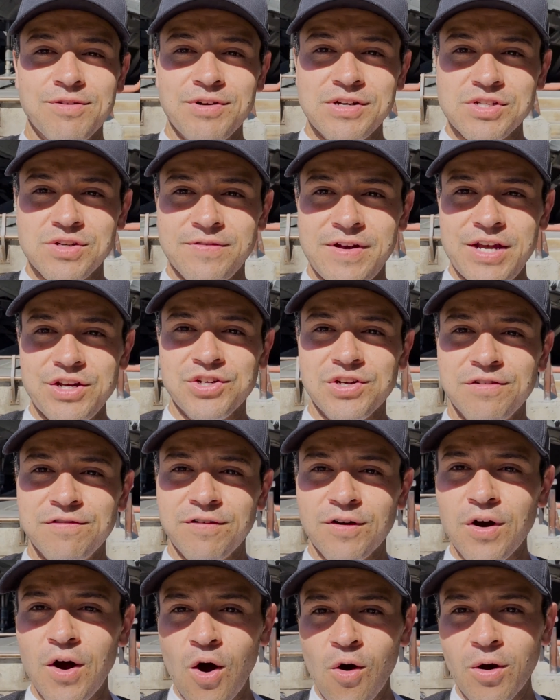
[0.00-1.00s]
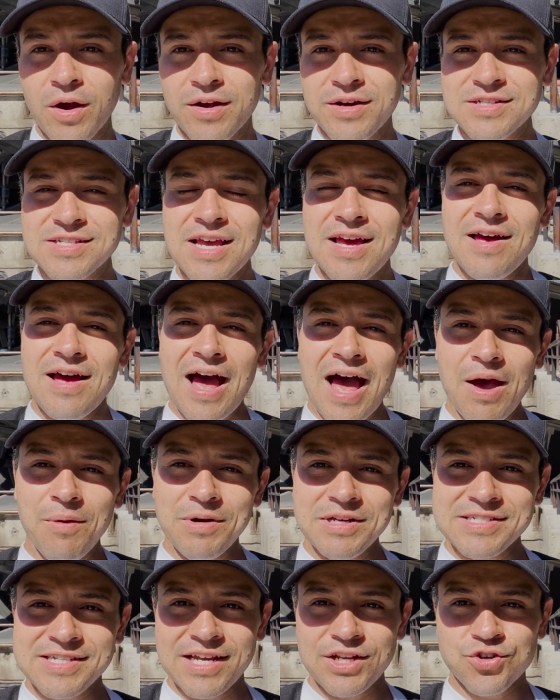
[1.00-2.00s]
reservation for Oga's. I
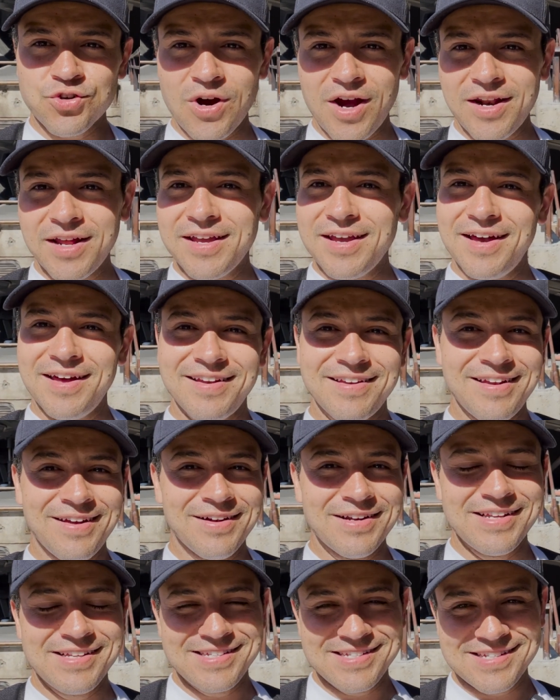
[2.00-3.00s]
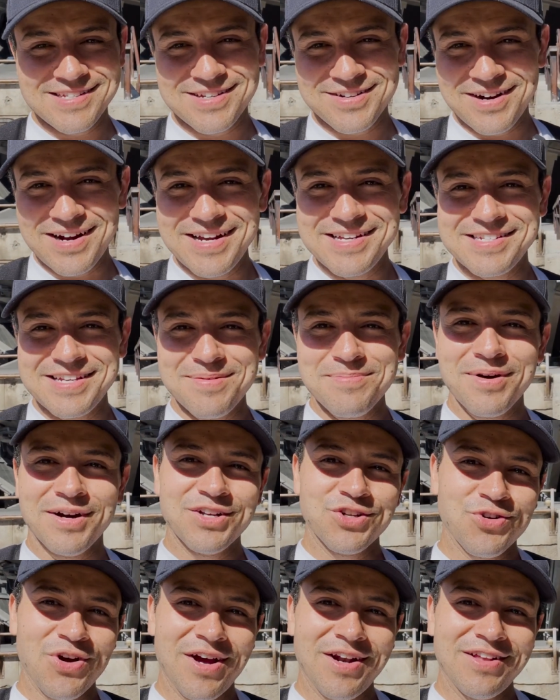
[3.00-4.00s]
would say try to get, and it's crazy,
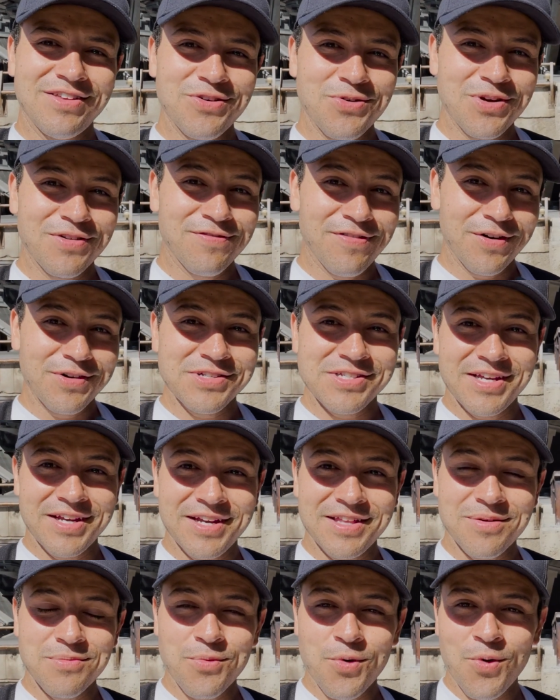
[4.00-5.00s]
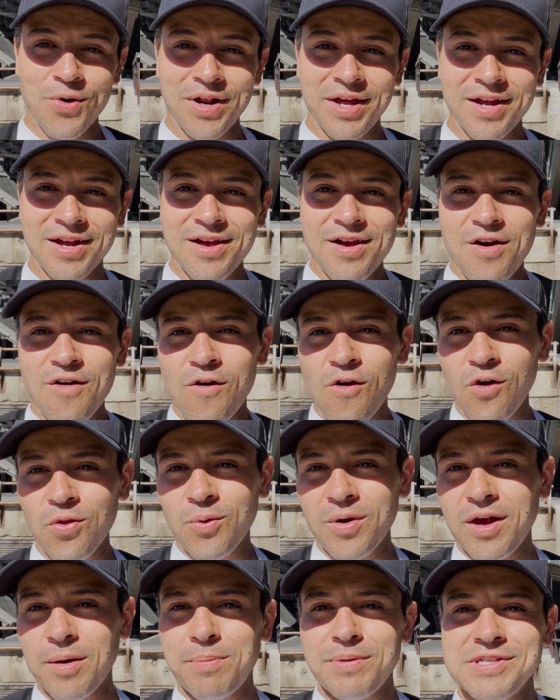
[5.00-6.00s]
but try to do it first thing in the morning, all
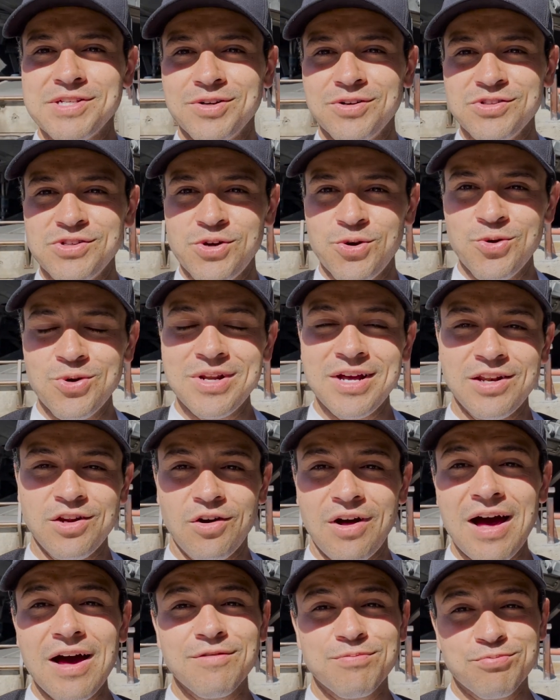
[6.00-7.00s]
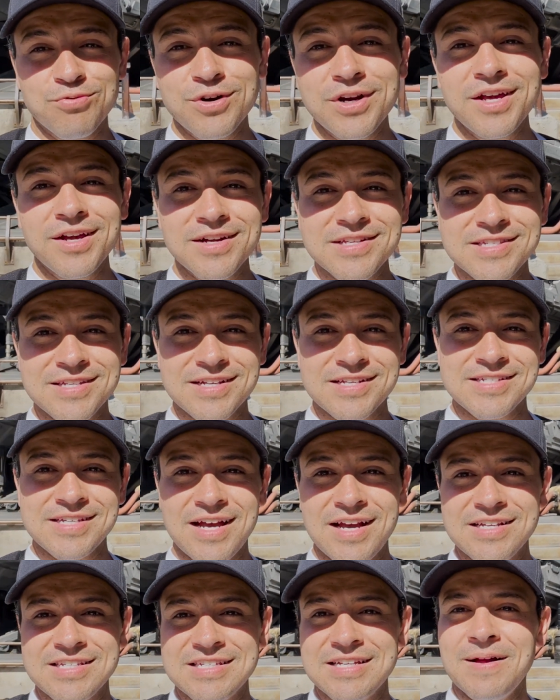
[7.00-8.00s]
the way up until noon, and you'll have pretty good
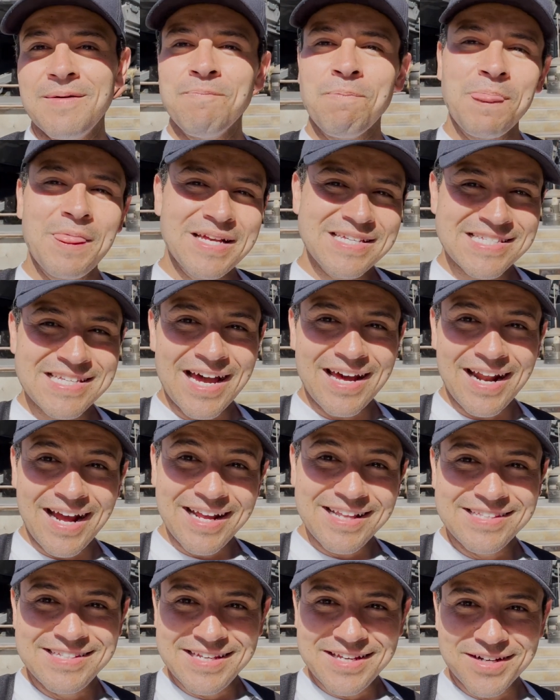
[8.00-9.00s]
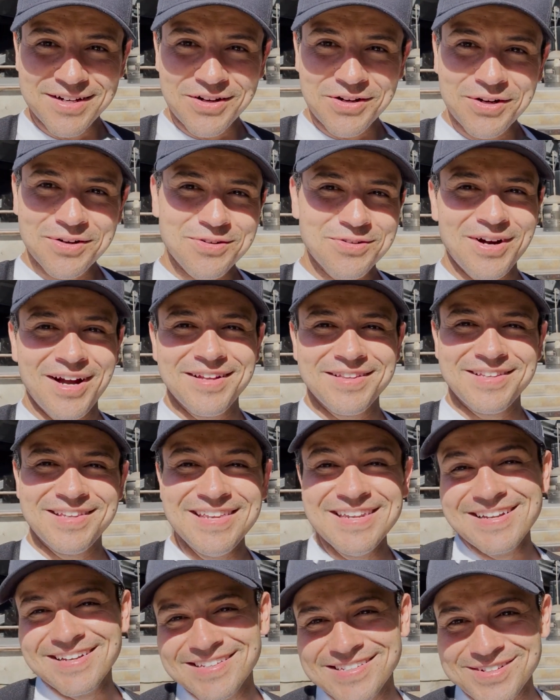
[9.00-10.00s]
success. It's not ideal, right?
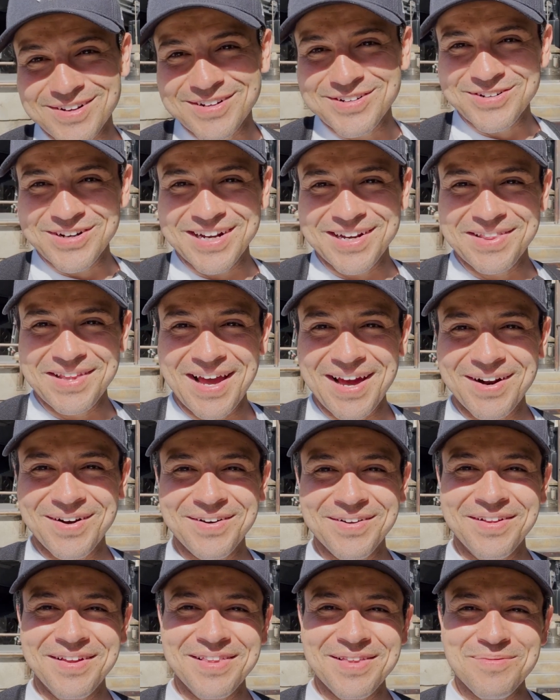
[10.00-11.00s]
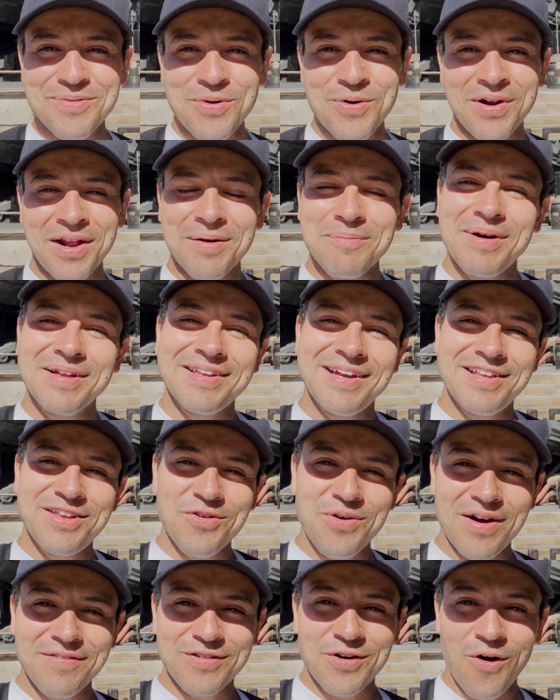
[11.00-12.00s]
Start drinking that early in the morning, but they
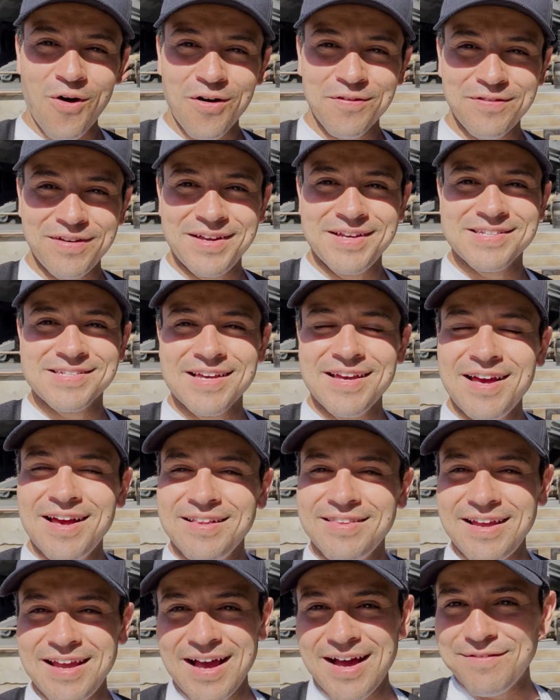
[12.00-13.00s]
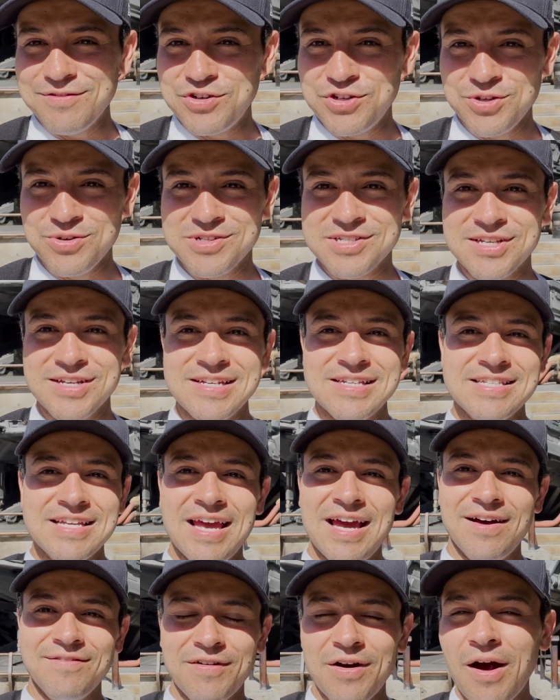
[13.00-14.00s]
do have coffees, they have juices, they
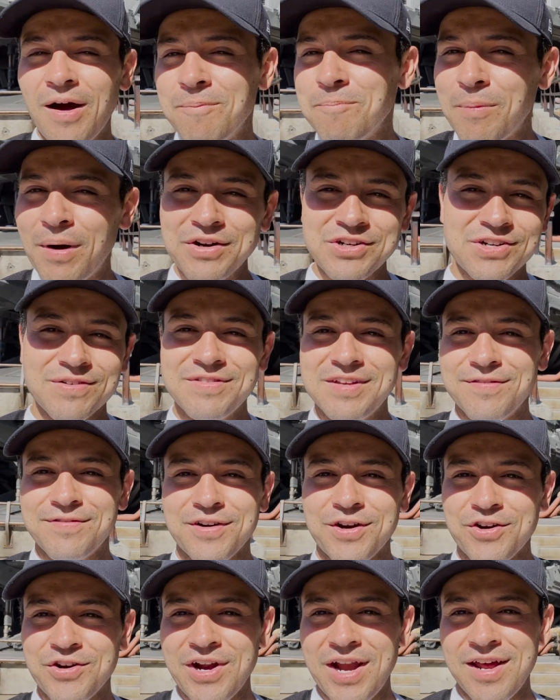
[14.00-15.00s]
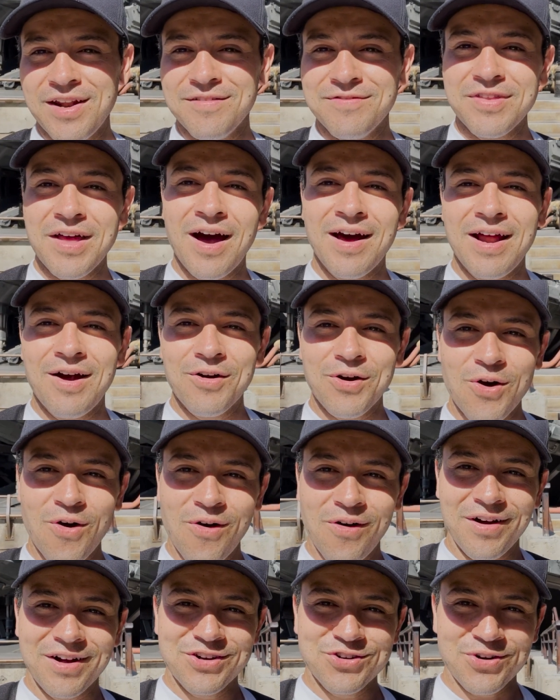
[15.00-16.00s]
have a bunch of different creative
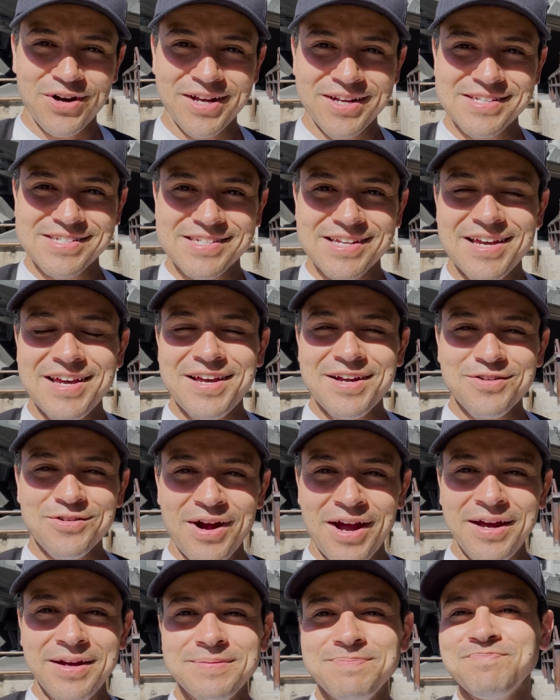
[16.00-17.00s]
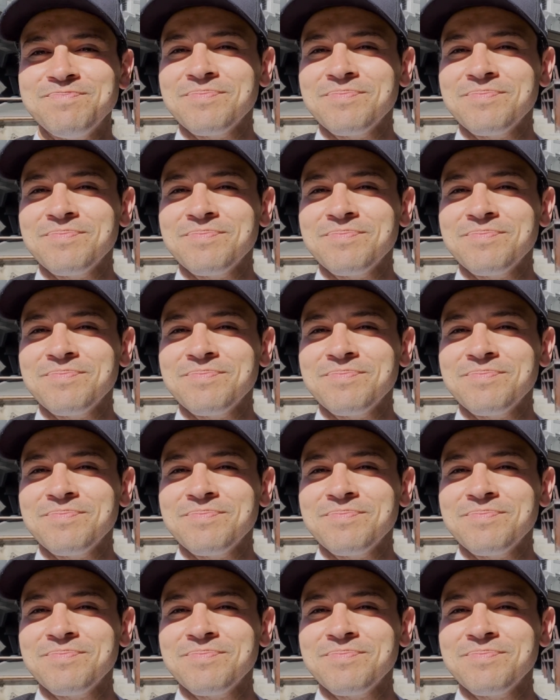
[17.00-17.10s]
non-alcoholic drinks, right?